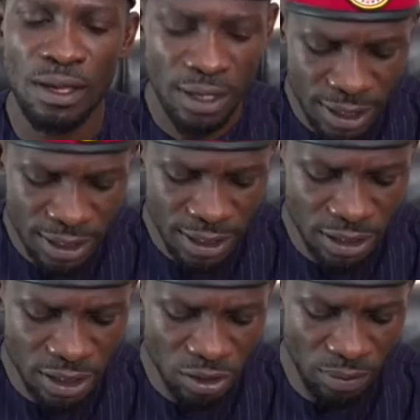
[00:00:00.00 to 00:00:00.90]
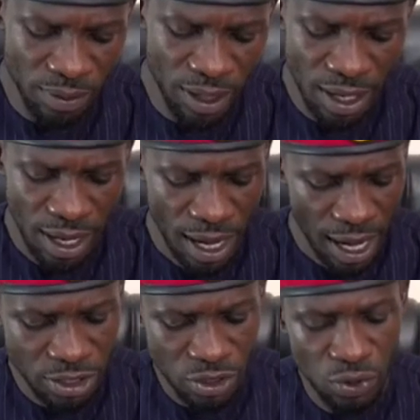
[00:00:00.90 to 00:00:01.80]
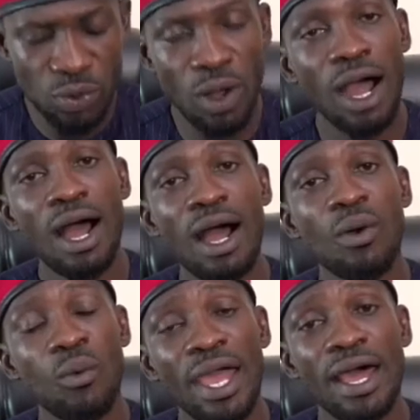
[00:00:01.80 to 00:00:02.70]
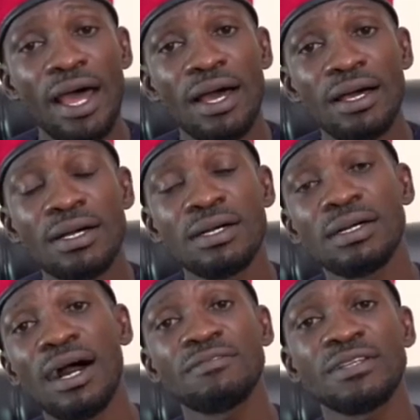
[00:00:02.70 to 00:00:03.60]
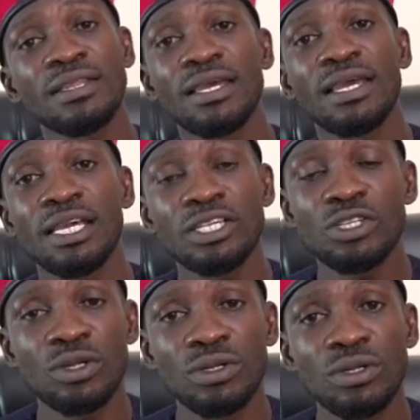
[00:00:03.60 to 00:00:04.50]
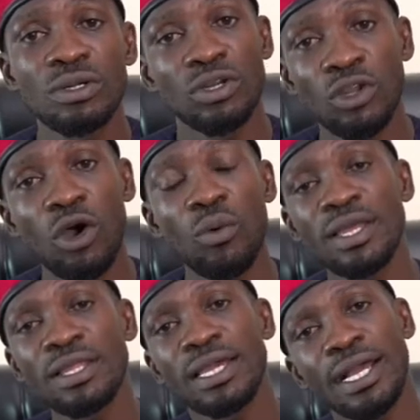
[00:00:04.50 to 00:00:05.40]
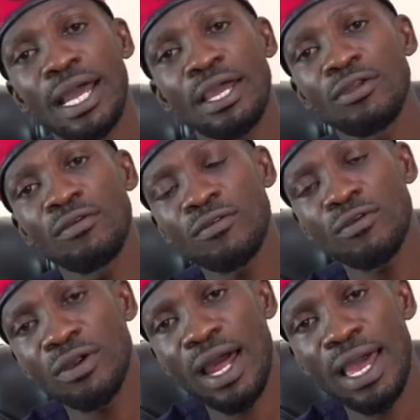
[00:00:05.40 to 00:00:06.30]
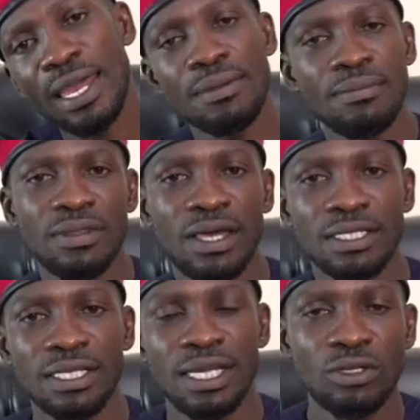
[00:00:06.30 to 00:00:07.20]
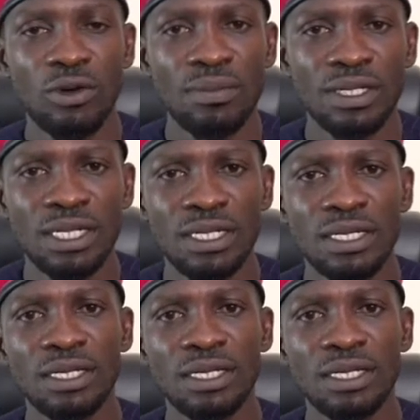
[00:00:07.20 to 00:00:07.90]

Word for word: Ladies and gentlemen, as you are aware after the election, knowing the kind of crime that he had committed,